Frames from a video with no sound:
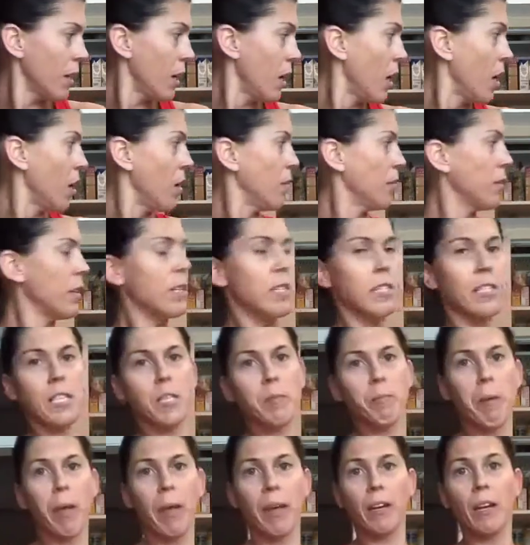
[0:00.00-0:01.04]
Oh, it's this
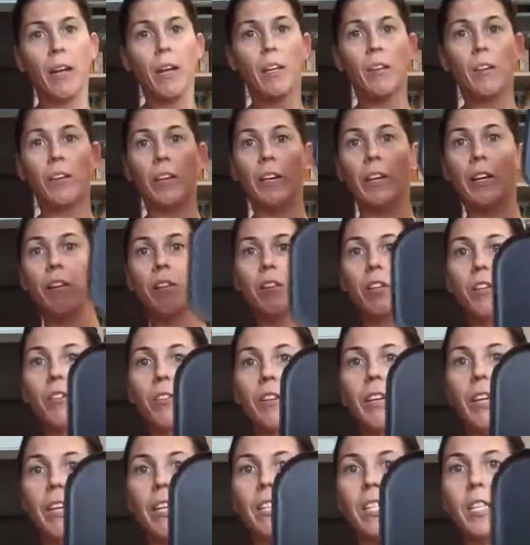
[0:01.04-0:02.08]
pan. Look at how cute
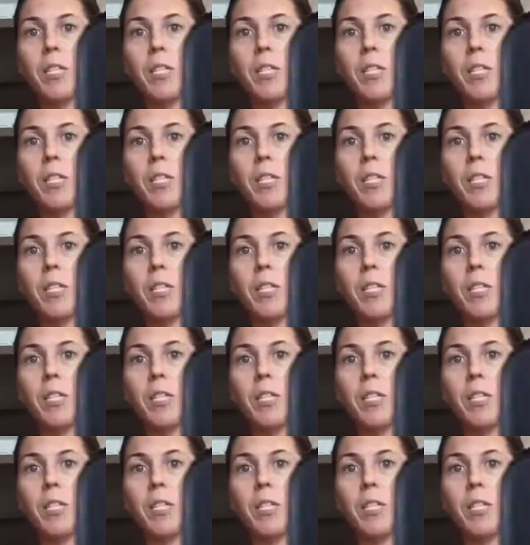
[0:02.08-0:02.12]
it is.